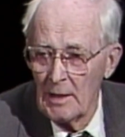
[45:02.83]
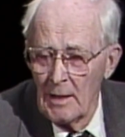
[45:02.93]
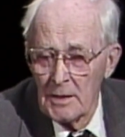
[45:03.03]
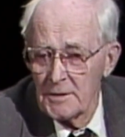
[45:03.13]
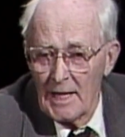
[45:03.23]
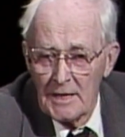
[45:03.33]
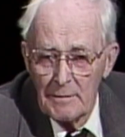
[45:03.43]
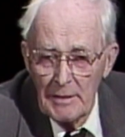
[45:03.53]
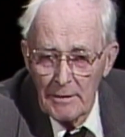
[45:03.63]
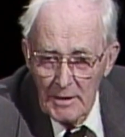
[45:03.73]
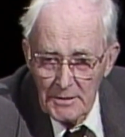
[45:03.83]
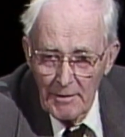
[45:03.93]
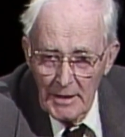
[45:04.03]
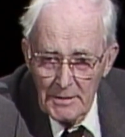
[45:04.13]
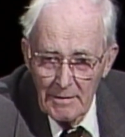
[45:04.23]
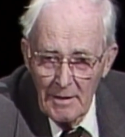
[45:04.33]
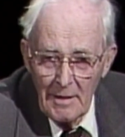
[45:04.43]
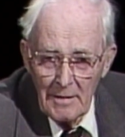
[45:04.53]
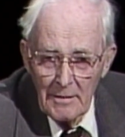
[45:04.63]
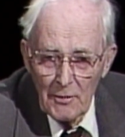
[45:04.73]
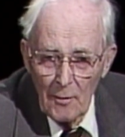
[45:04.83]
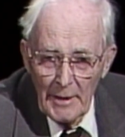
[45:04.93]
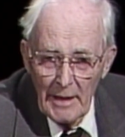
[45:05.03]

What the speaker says: Because it has to be the resurrection. The atonement